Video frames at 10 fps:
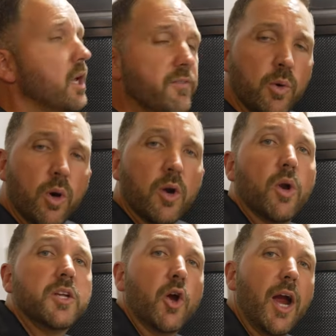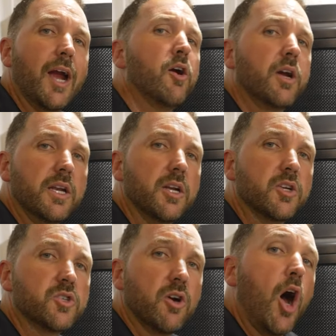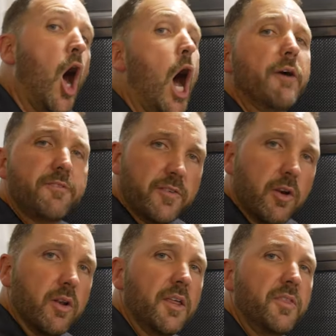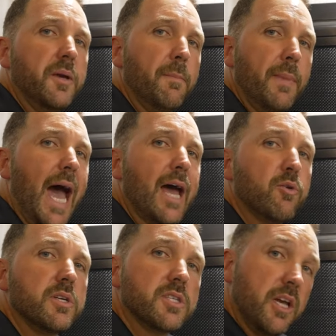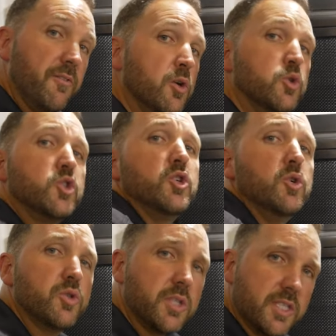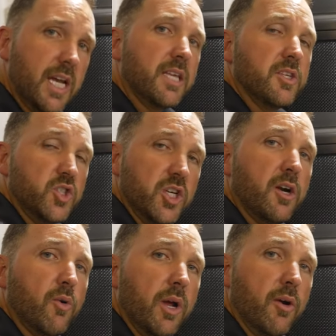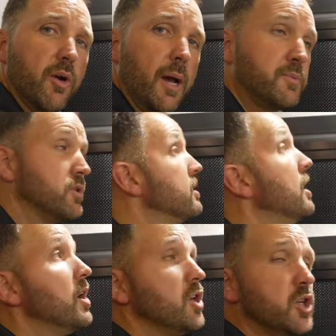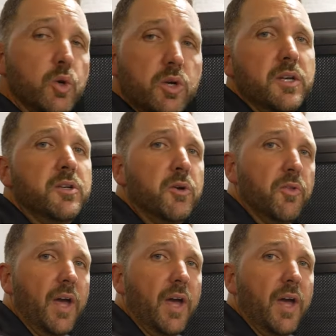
if you want to run your air conditioner off of your lithium batteries, if you choose to take the generator option, you can do